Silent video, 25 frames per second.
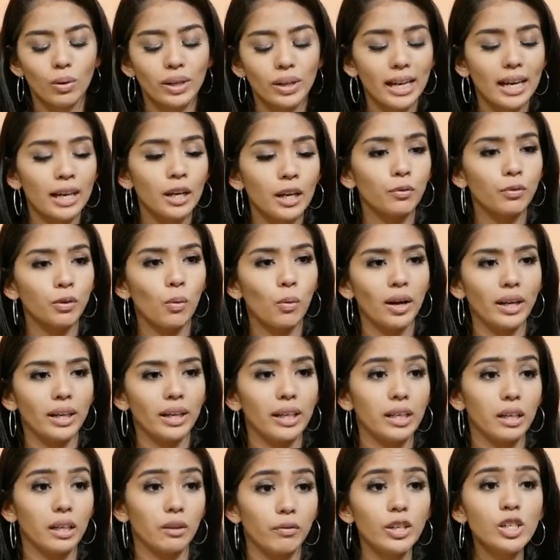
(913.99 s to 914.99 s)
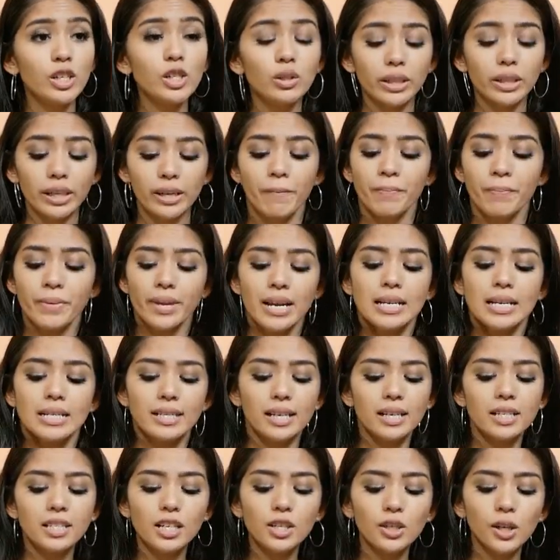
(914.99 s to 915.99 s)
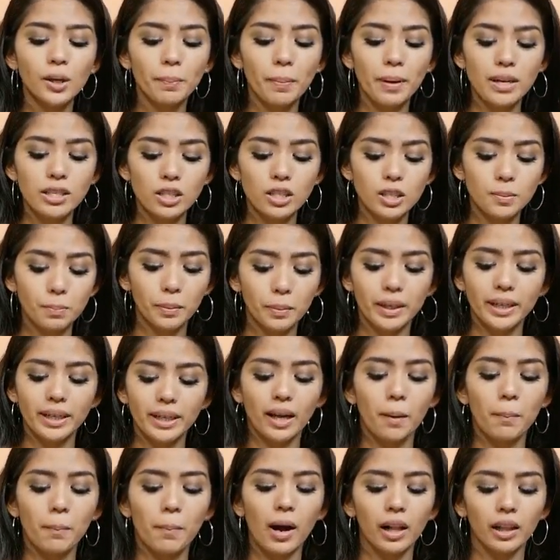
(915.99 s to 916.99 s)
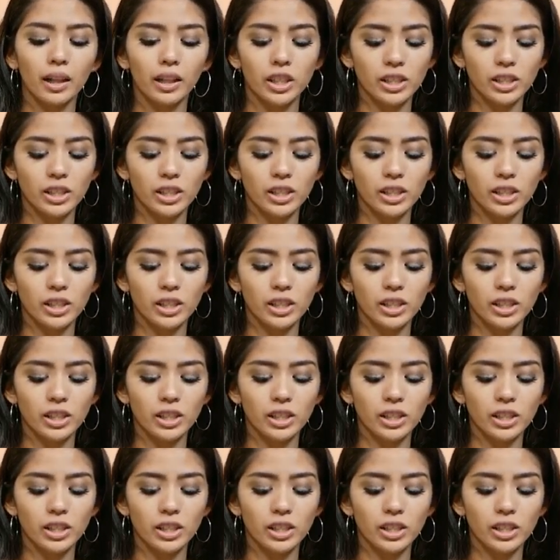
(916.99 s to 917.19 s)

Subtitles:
So again, if you want it individually, 600 pesos per nail